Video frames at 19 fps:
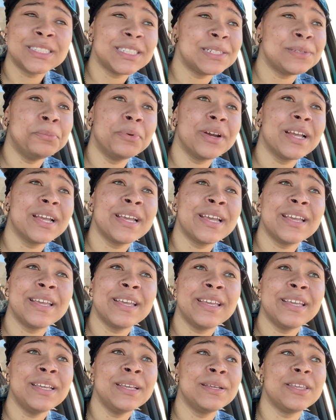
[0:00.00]
it'd
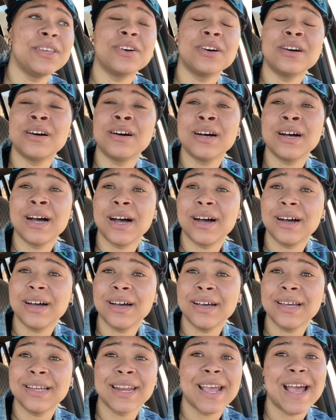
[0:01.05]
break your
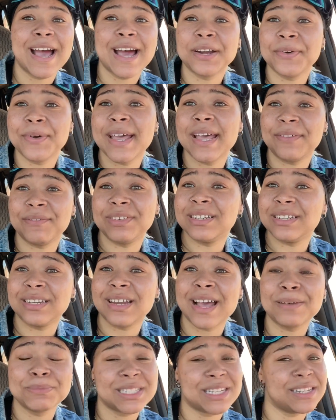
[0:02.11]
heart. I don't have it.
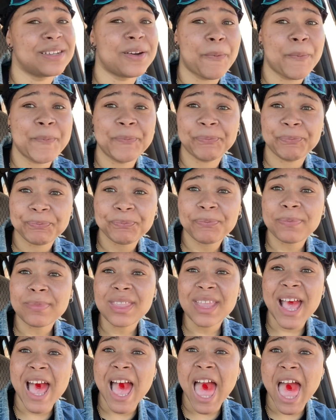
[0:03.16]
I'm still
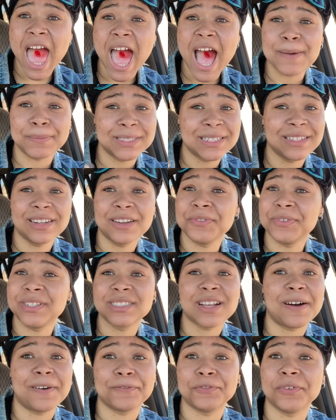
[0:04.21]
on
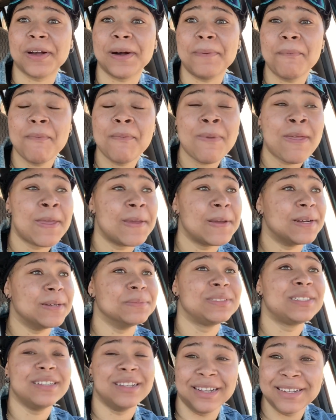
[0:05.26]
this cough drop.
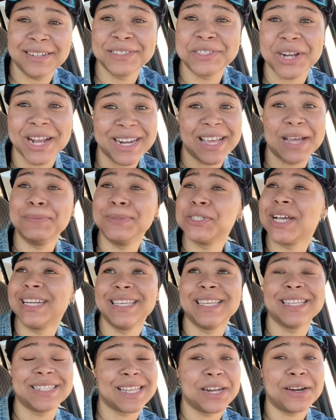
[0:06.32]
I'm trying
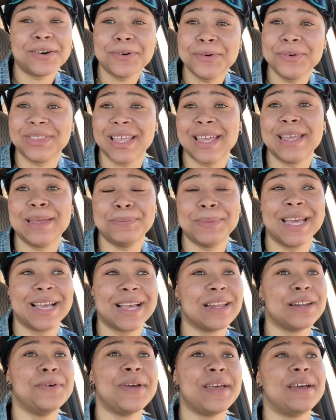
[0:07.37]
to get that old thing back.
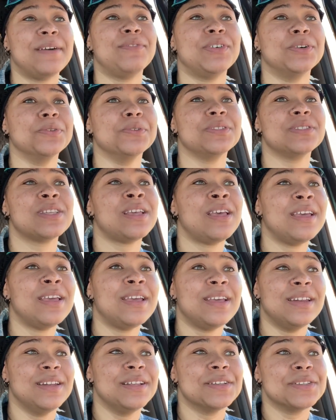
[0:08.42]
I don't have vocals
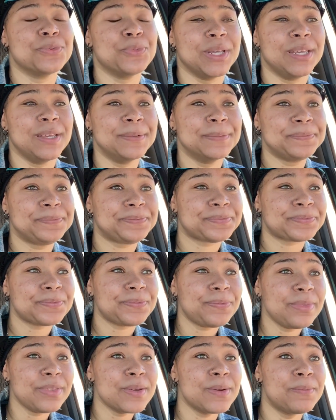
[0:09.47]
this week.
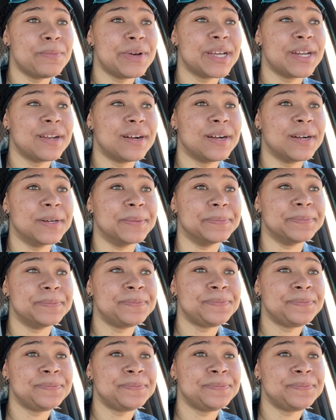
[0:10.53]
But I